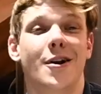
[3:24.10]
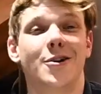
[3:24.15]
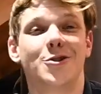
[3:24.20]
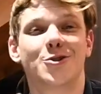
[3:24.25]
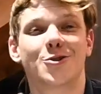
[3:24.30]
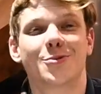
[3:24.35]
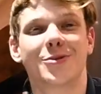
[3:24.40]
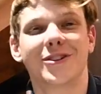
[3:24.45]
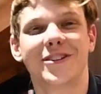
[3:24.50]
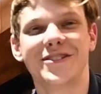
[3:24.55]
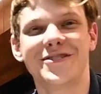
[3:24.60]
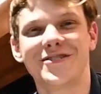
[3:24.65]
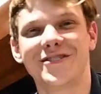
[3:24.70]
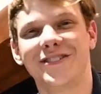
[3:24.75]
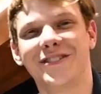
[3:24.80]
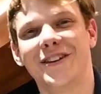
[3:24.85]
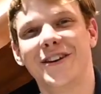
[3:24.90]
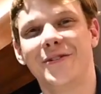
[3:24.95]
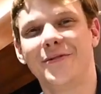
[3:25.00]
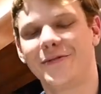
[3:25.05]
To release the
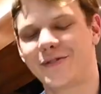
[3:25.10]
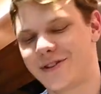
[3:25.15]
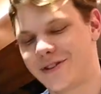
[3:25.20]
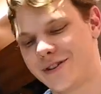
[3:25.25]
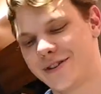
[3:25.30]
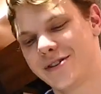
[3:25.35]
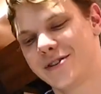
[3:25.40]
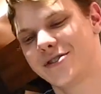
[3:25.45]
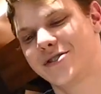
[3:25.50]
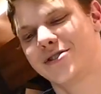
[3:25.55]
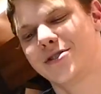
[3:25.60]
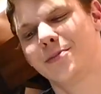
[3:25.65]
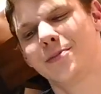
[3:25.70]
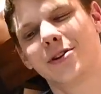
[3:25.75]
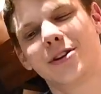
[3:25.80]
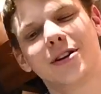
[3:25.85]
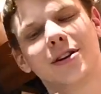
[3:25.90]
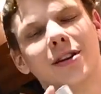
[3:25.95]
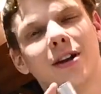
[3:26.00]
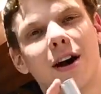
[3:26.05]
lift,
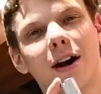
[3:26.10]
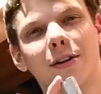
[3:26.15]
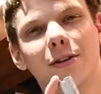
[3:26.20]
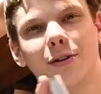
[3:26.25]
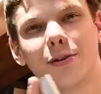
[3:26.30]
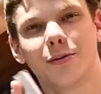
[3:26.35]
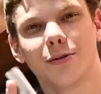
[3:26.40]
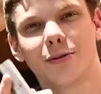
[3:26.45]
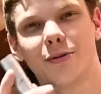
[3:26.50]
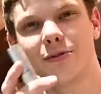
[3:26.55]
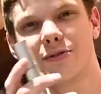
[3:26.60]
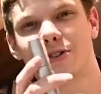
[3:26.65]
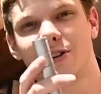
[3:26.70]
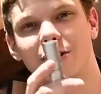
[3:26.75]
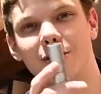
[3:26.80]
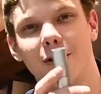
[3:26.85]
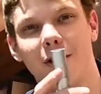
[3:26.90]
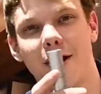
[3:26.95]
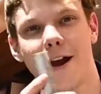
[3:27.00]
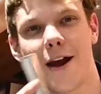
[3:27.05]
simply align the grooves
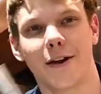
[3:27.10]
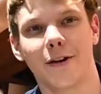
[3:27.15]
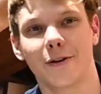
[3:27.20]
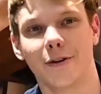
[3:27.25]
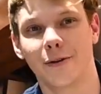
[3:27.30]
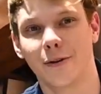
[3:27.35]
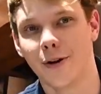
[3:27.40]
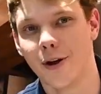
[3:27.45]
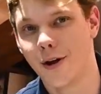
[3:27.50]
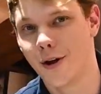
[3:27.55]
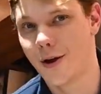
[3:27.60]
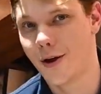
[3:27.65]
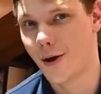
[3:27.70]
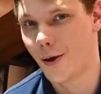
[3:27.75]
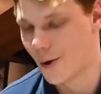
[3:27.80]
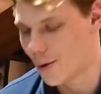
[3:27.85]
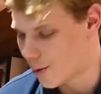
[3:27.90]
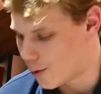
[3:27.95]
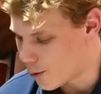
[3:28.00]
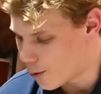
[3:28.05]
in your handle
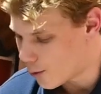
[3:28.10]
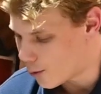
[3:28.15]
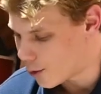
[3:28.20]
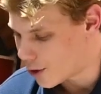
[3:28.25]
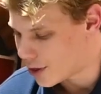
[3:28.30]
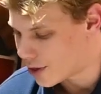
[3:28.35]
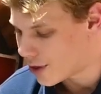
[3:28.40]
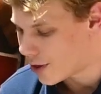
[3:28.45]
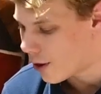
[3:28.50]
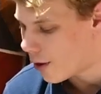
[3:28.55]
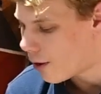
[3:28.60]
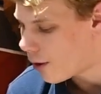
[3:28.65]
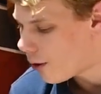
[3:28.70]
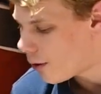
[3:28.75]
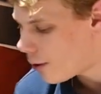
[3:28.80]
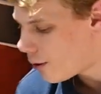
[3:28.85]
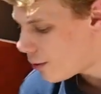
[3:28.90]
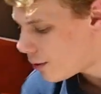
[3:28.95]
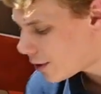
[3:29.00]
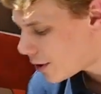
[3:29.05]
with the
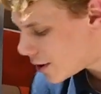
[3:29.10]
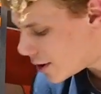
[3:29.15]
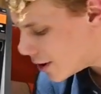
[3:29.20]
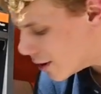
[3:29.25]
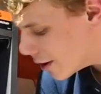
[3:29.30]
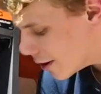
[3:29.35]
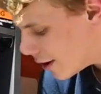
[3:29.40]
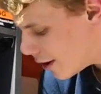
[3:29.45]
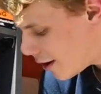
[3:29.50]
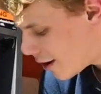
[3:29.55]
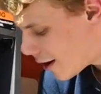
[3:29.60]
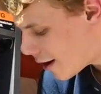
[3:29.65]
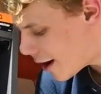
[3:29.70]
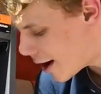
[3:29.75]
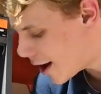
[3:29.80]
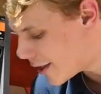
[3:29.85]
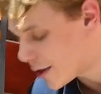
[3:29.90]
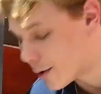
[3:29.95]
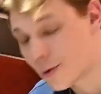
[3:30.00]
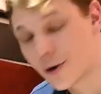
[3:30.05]
hole here,
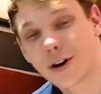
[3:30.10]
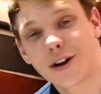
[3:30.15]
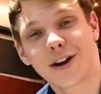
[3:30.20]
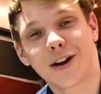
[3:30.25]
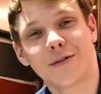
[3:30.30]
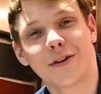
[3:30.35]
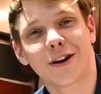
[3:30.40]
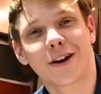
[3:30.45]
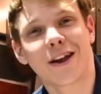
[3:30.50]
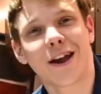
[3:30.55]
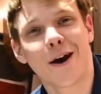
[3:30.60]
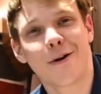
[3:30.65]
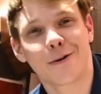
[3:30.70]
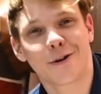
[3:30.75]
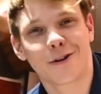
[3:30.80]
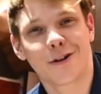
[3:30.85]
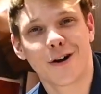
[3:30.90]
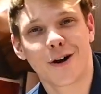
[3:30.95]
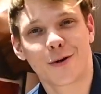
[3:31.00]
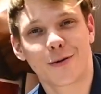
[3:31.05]
and then we're going to give it a
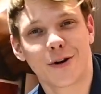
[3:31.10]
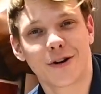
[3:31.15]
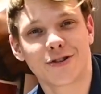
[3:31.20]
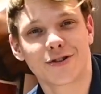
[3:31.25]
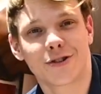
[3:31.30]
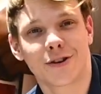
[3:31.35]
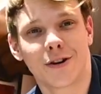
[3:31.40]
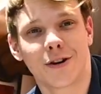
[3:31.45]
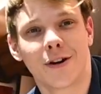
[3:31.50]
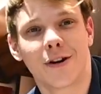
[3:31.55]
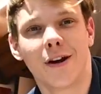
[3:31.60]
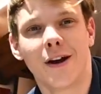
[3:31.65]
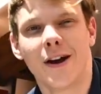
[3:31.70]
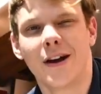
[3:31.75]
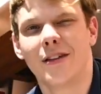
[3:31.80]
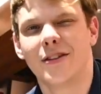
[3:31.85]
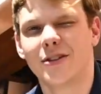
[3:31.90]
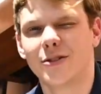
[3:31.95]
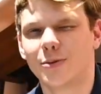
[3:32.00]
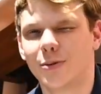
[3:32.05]
counterclockwise turn.
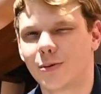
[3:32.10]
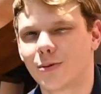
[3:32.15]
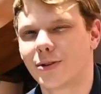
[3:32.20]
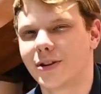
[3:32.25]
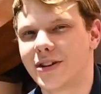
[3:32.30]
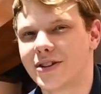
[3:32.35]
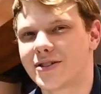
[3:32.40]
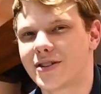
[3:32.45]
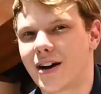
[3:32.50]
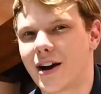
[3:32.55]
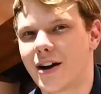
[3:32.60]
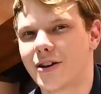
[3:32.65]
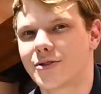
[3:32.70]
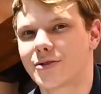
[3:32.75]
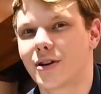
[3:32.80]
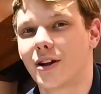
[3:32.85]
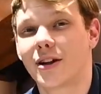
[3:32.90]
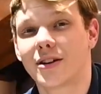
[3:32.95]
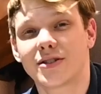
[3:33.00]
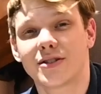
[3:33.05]
This will release the
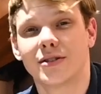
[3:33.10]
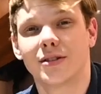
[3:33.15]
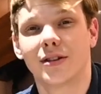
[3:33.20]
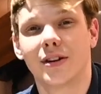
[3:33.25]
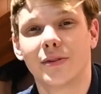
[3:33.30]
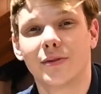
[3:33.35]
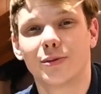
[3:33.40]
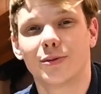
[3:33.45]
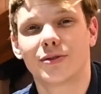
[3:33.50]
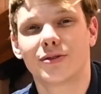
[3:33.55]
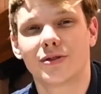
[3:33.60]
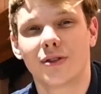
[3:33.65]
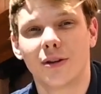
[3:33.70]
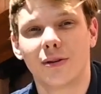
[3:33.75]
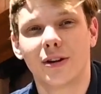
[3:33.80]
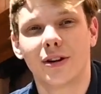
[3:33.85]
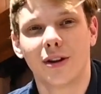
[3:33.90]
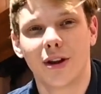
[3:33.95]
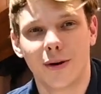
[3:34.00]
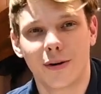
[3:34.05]
hydraulics and the lift will
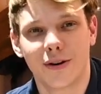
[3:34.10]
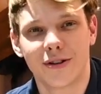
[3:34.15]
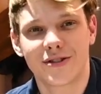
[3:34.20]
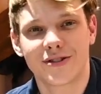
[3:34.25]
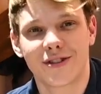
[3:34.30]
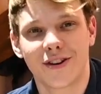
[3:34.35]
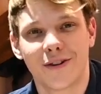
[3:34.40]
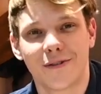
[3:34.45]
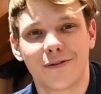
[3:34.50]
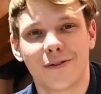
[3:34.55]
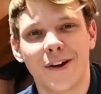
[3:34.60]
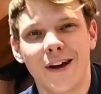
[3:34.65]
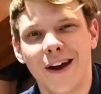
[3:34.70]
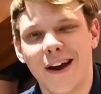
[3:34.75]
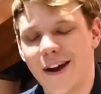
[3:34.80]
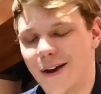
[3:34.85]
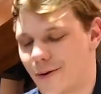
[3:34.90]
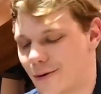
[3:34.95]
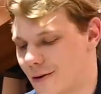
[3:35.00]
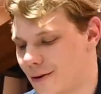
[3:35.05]
slowly lower itself.
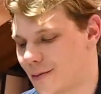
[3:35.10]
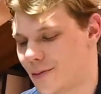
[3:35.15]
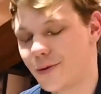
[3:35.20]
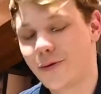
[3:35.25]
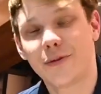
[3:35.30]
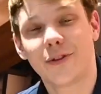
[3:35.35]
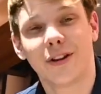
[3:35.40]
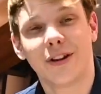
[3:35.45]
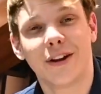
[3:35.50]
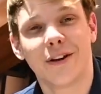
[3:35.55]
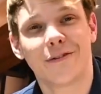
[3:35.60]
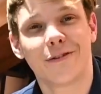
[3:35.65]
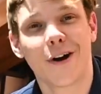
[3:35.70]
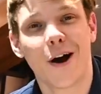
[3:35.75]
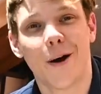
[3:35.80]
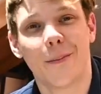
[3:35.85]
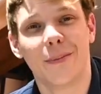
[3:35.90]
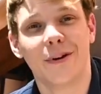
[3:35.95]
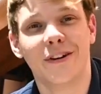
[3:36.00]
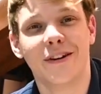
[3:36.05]
In order to move the lift
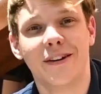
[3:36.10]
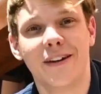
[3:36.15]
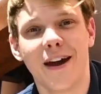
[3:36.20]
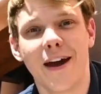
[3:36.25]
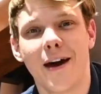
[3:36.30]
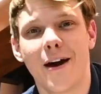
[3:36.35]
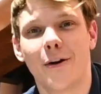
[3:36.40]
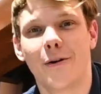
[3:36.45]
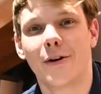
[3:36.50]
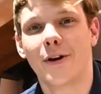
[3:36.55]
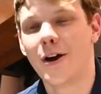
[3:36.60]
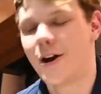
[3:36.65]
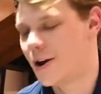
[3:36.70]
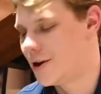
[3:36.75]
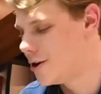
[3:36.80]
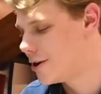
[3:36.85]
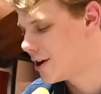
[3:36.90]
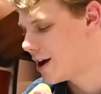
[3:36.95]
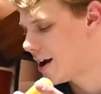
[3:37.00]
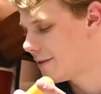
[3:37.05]
up and down,
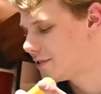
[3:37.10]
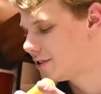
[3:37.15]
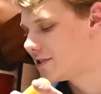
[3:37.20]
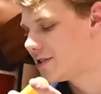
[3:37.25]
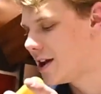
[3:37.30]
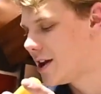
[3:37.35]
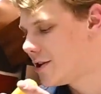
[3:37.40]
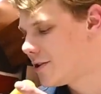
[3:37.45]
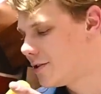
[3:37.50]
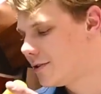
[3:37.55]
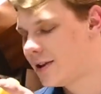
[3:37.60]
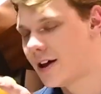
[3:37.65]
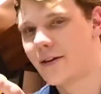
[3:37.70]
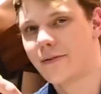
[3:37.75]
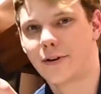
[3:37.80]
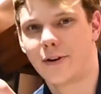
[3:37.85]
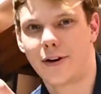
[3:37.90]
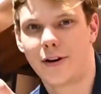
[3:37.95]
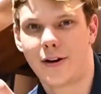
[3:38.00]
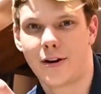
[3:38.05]
you're going to have to take your
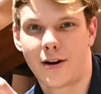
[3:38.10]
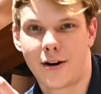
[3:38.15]
lever,